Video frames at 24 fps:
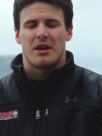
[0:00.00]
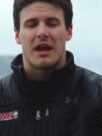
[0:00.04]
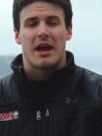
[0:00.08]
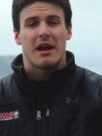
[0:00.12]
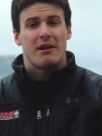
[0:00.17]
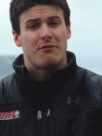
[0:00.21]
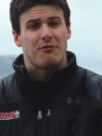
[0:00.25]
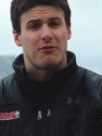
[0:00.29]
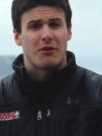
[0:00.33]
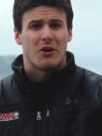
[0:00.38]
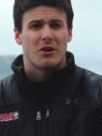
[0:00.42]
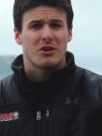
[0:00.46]

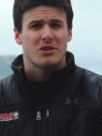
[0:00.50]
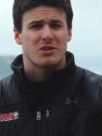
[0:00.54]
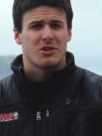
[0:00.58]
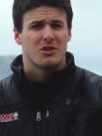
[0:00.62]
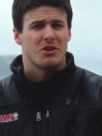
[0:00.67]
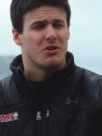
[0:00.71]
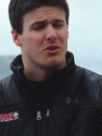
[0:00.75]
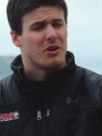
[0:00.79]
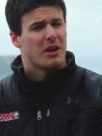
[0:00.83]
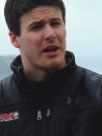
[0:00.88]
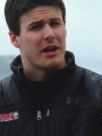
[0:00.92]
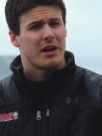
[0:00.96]
head first, so
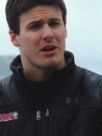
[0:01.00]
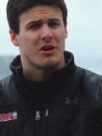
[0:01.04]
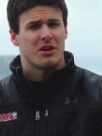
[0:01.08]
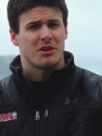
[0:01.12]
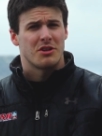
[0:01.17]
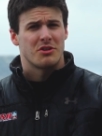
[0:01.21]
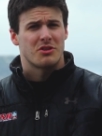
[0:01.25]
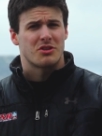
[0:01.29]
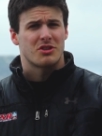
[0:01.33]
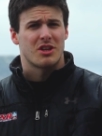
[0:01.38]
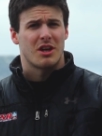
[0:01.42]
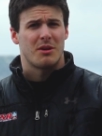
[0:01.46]
you're laying on
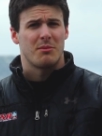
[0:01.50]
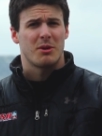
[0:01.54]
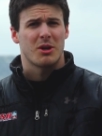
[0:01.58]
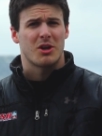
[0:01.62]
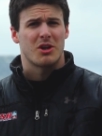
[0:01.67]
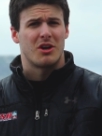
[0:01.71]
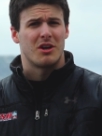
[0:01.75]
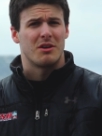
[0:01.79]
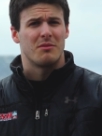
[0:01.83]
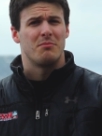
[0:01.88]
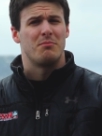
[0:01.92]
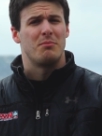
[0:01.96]
your stomach
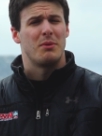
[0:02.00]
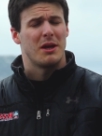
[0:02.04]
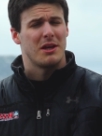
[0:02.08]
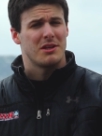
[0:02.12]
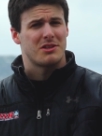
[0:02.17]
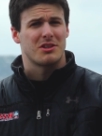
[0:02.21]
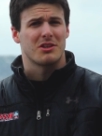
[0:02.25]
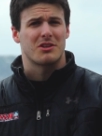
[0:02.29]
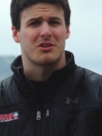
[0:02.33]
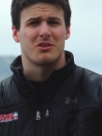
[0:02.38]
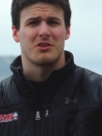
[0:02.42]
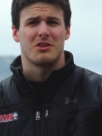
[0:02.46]
on
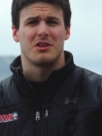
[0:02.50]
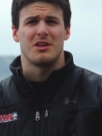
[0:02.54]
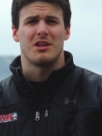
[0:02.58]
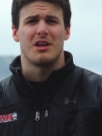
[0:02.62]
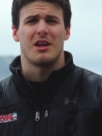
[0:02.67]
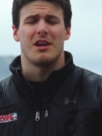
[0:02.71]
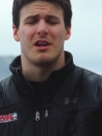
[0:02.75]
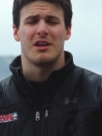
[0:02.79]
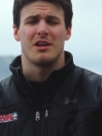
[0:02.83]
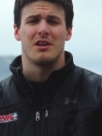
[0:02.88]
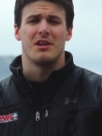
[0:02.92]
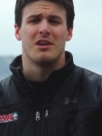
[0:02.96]
basically
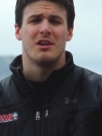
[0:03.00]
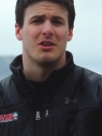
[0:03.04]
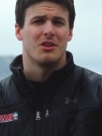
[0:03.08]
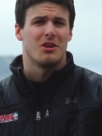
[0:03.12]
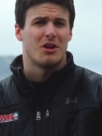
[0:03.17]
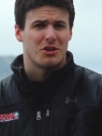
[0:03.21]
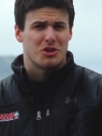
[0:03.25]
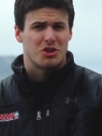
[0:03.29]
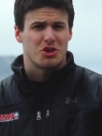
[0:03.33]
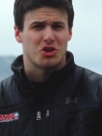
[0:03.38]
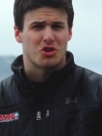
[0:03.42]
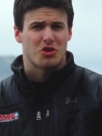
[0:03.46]
a lunch